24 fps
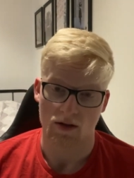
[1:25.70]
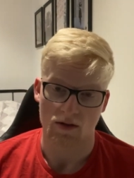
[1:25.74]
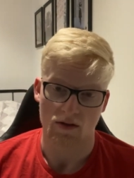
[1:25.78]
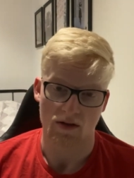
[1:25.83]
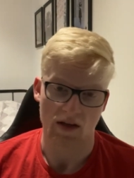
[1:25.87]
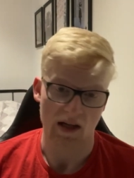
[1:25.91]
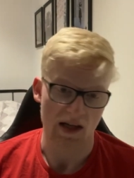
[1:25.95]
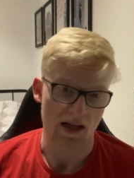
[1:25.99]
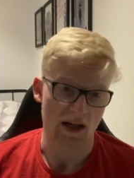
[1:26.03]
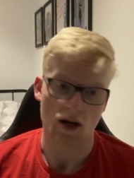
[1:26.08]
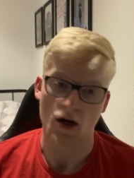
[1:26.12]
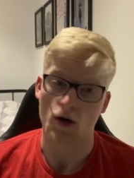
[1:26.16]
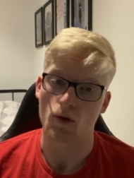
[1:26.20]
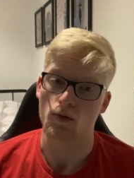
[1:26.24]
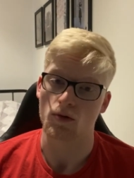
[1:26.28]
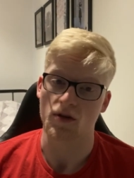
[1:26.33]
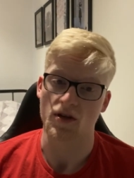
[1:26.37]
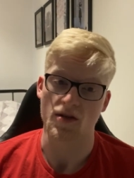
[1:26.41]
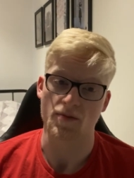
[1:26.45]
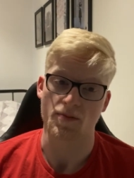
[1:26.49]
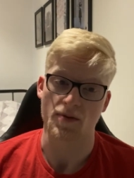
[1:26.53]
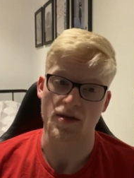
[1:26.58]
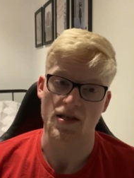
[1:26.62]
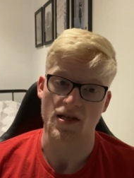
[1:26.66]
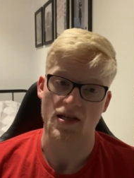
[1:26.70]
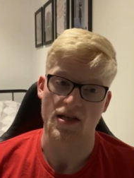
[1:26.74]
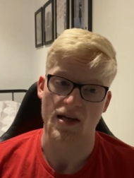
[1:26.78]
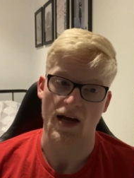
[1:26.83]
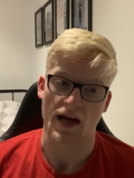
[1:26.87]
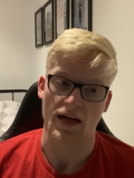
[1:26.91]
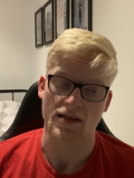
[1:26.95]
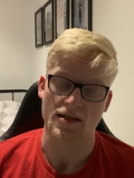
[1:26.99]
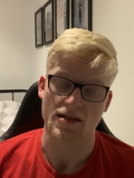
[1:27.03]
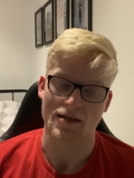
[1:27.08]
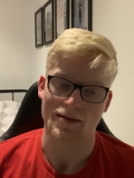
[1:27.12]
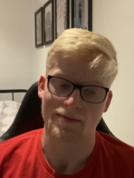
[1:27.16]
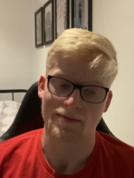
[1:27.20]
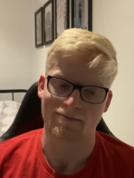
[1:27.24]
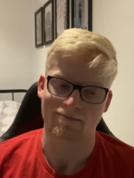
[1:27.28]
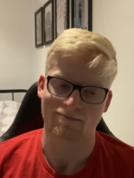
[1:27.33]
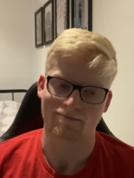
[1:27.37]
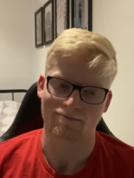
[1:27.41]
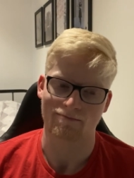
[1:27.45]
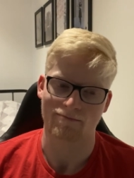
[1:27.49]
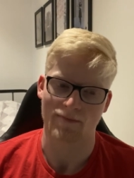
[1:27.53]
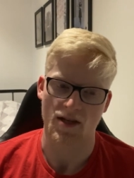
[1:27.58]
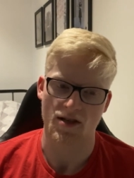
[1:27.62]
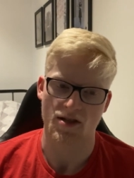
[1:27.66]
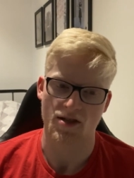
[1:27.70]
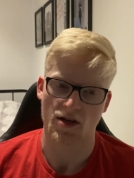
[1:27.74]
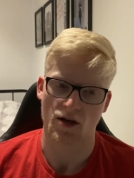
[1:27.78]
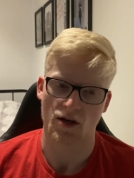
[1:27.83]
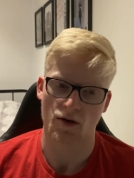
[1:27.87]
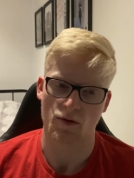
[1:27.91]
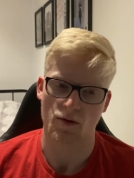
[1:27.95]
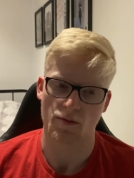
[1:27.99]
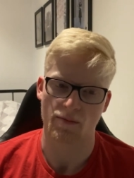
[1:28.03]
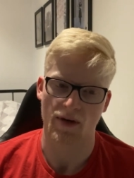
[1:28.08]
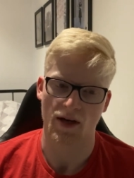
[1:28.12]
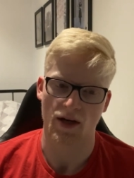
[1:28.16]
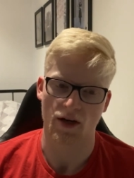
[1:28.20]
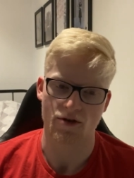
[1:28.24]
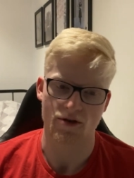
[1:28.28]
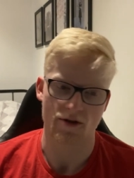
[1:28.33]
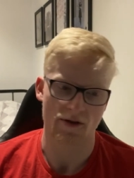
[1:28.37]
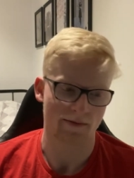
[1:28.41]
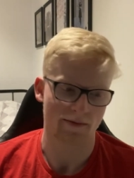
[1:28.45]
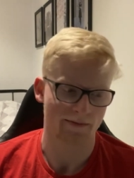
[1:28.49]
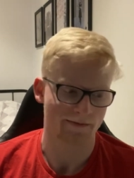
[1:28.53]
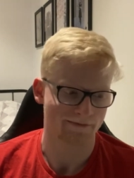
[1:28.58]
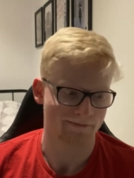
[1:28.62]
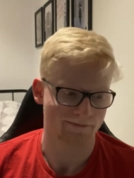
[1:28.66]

Dean Holden has been sacked as Charlton manager.